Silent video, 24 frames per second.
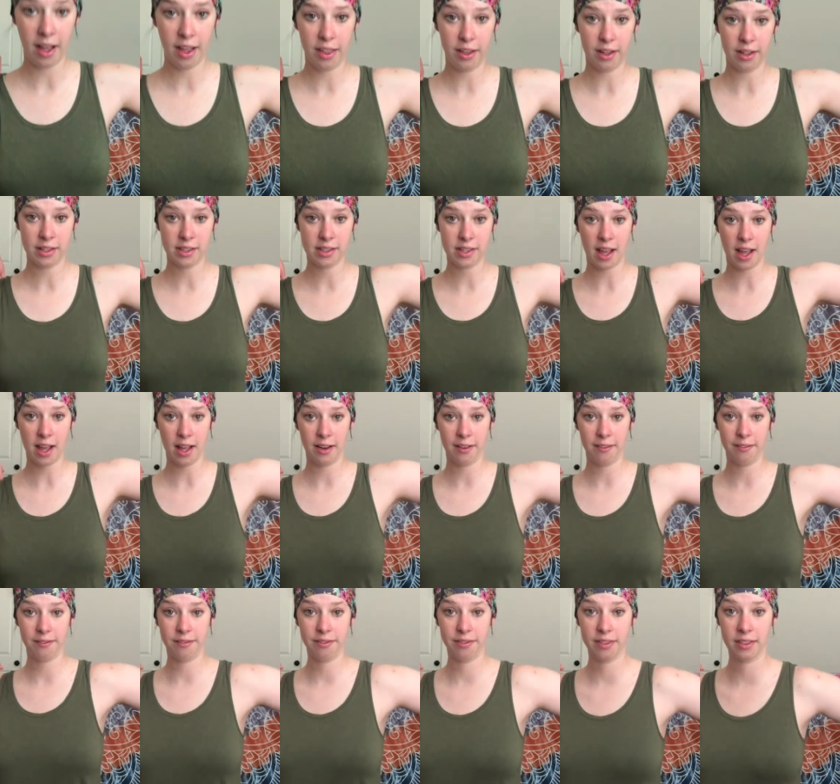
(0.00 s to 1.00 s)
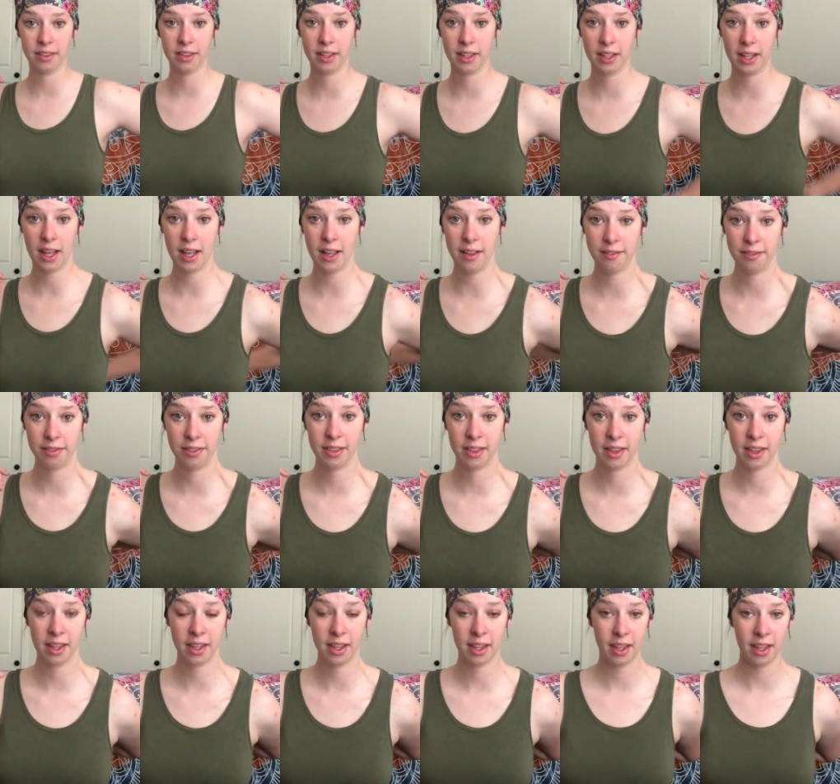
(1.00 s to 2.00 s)
other side, okay?
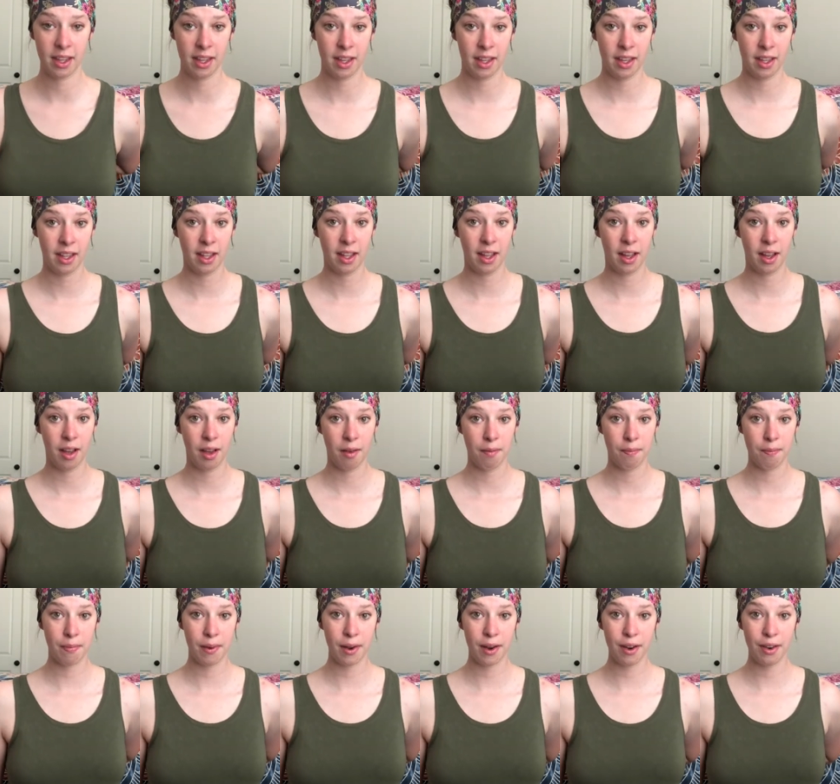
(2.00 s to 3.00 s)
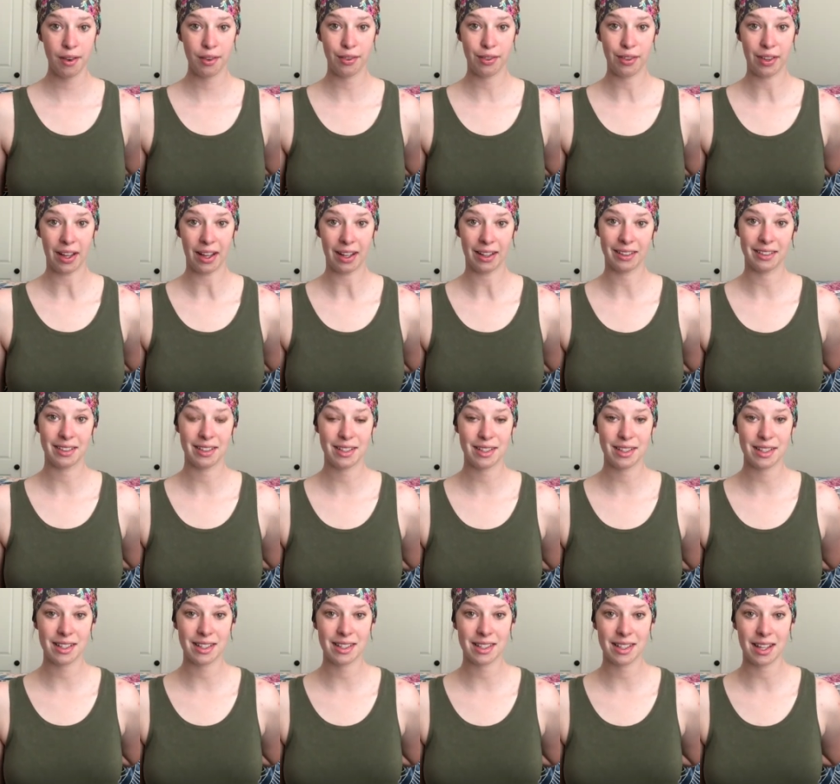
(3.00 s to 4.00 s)
Perfect,
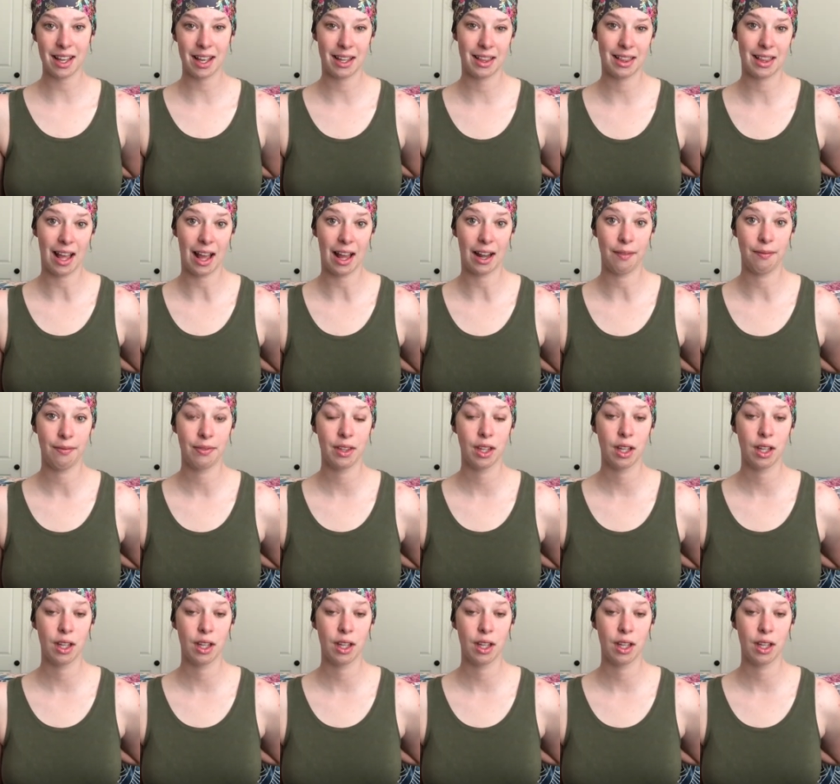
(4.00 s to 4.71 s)
just like that.